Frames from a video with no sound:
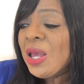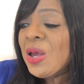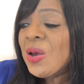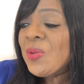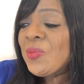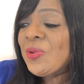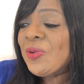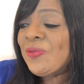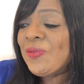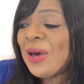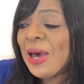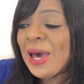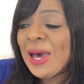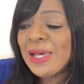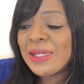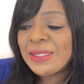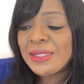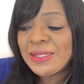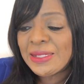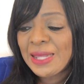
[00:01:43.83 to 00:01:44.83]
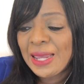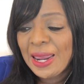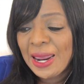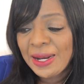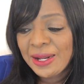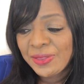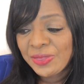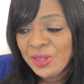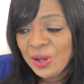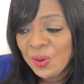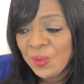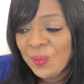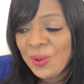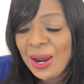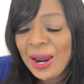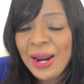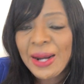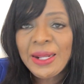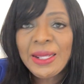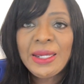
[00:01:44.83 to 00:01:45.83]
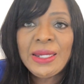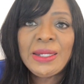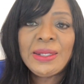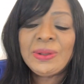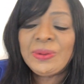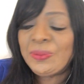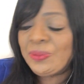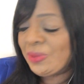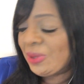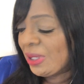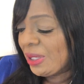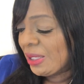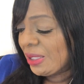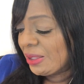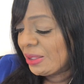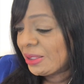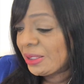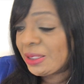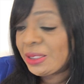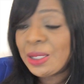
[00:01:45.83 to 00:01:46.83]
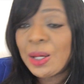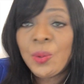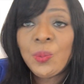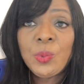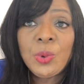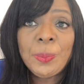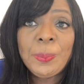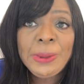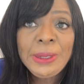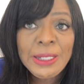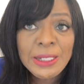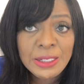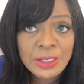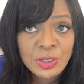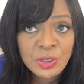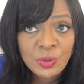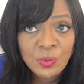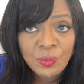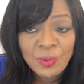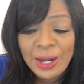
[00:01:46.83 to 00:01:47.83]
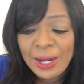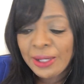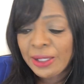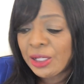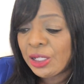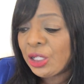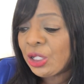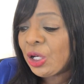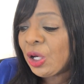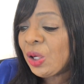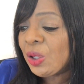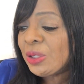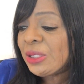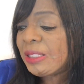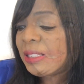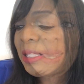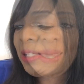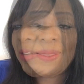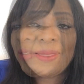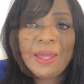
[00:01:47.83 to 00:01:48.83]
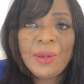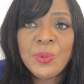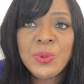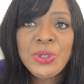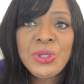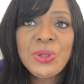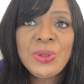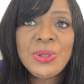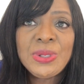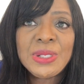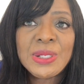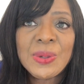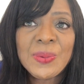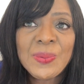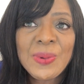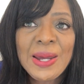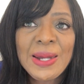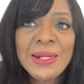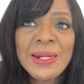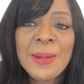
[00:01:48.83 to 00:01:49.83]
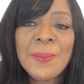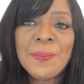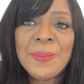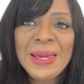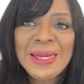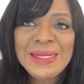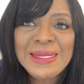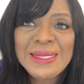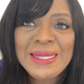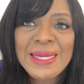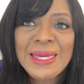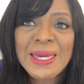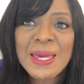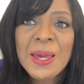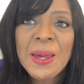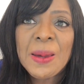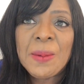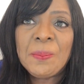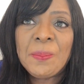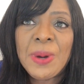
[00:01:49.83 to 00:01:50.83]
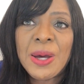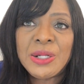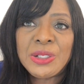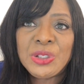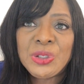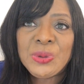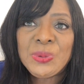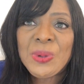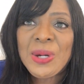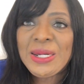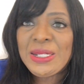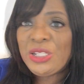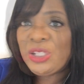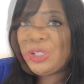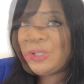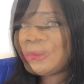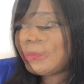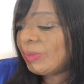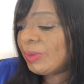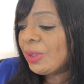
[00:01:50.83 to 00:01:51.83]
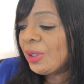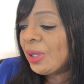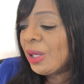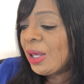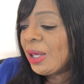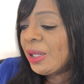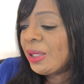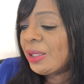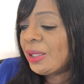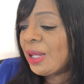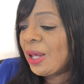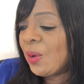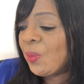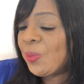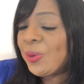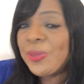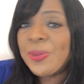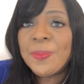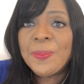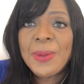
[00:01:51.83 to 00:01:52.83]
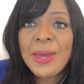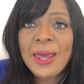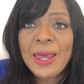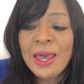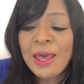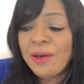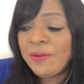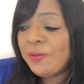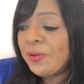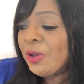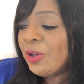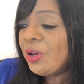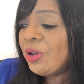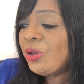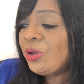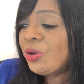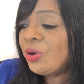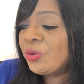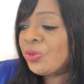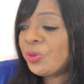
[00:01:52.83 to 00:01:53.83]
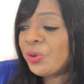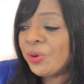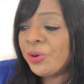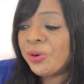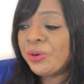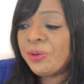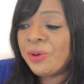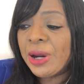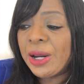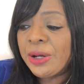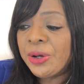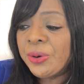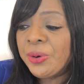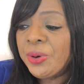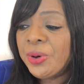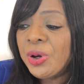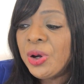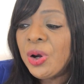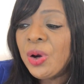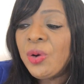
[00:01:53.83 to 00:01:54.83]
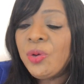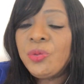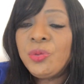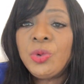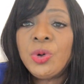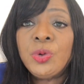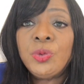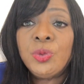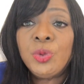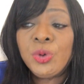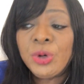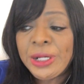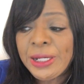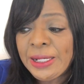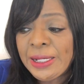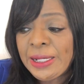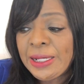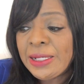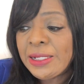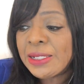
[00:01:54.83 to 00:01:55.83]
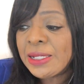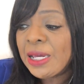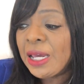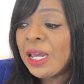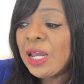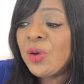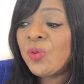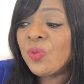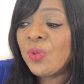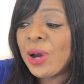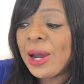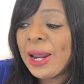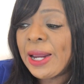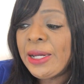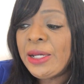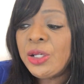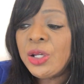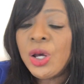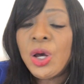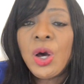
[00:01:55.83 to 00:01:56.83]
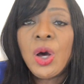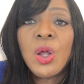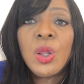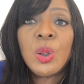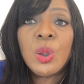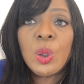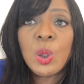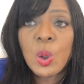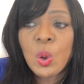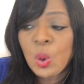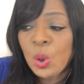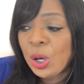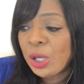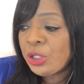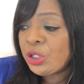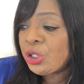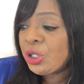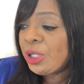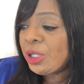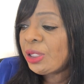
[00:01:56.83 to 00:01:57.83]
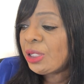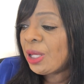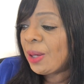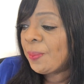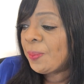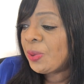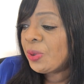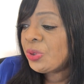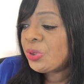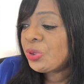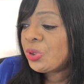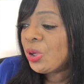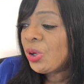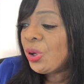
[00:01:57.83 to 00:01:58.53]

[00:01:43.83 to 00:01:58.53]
revise and edit their writing. Some will begin to write in cursive. They will use correct and basic punctuation. Now with math, your third grader will read and write large numbers